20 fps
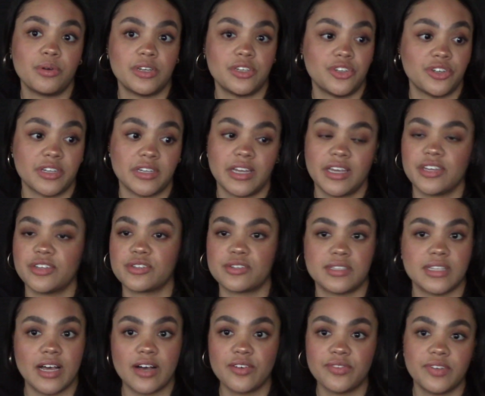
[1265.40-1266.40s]
and you're going to hate
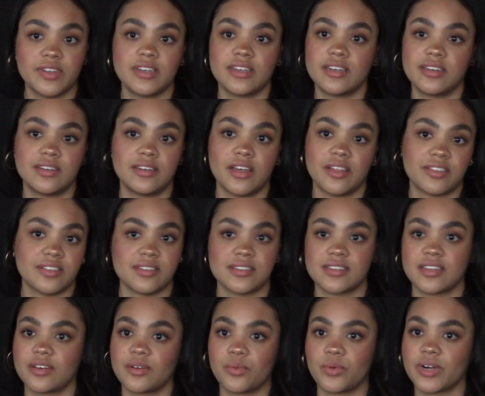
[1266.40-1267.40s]
yourself, and nothing's
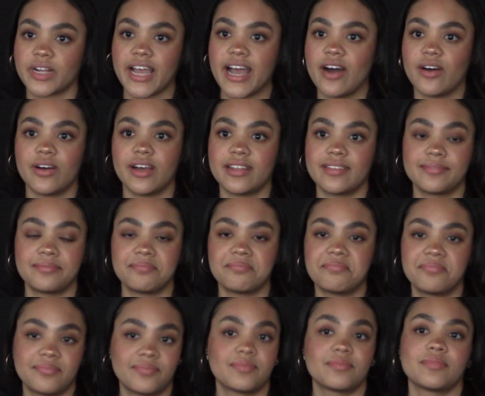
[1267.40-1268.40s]
going to work out. And
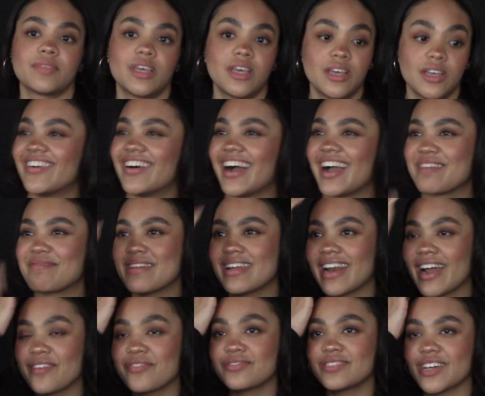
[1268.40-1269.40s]
I
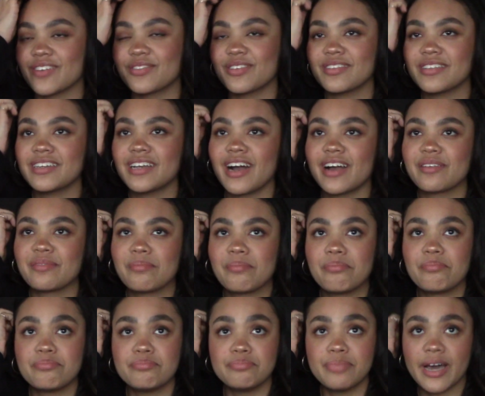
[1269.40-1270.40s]
mean, I've definitely gotten
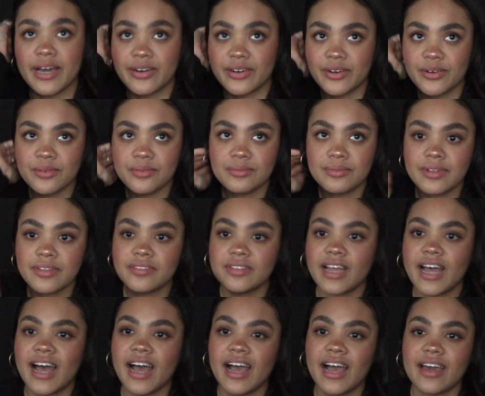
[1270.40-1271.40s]
better with
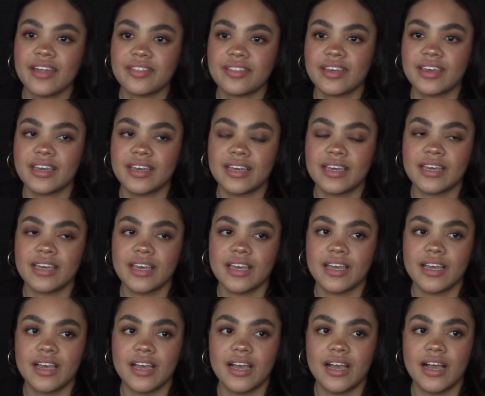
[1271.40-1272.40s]
that. I think
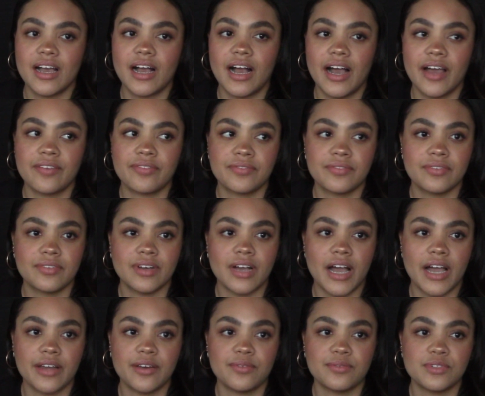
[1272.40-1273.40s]
I've
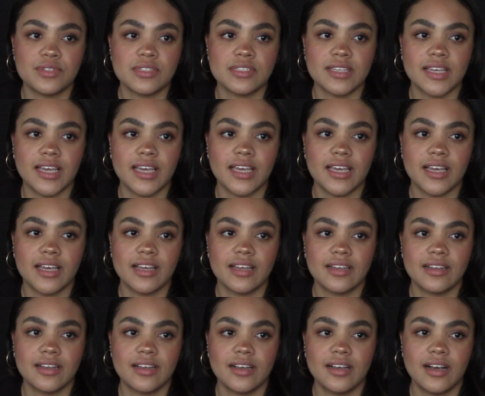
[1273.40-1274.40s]
kind of just, like,
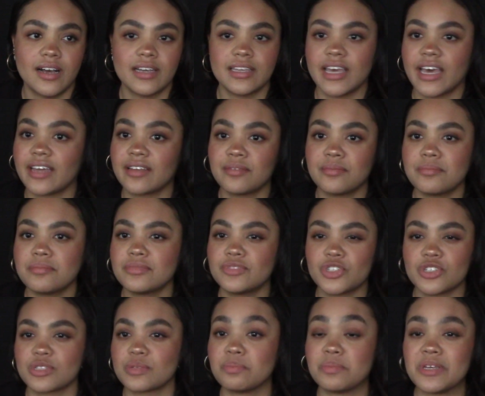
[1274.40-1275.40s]
again,
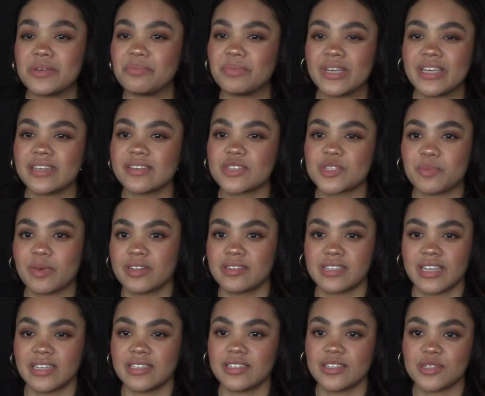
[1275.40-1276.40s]
just me being
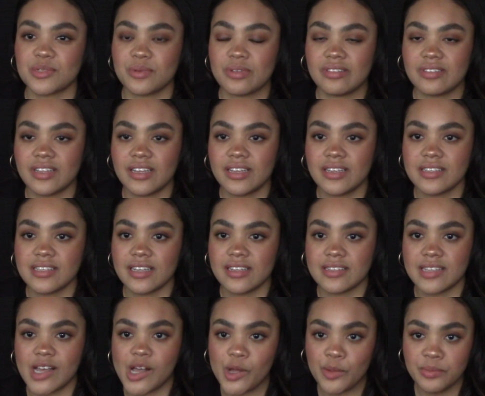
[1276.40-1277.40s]
spontaneous with things
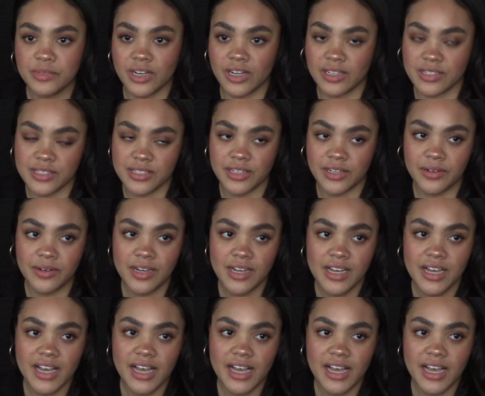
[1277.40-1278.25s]
has helped also.